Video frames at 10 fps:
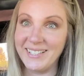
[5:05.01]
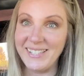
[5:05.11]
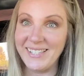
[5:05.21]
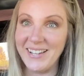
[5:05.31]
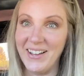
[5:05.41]

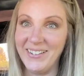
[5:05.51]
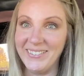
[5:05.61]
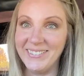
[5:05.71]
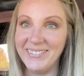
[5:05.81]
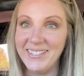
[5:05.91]
So
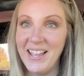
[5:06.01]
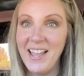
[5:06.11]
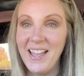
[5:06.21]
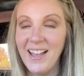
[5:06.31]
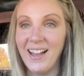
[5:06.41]

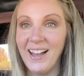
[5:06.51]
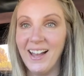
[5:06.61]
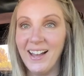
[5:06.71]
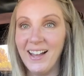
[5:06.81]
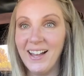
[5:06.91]

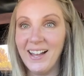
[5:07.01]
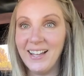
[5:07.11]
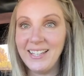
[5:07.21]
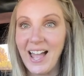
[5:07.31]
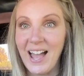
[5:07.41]
uh,
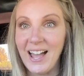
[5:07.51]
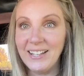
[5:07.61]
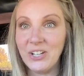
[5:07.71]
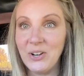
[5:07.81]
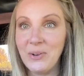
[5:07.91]
yeah,
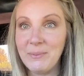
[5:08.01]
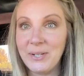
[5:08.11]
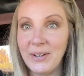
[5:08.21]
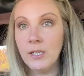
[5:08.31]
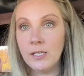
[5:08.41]
don't know what I'm
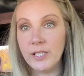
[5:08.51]
doing.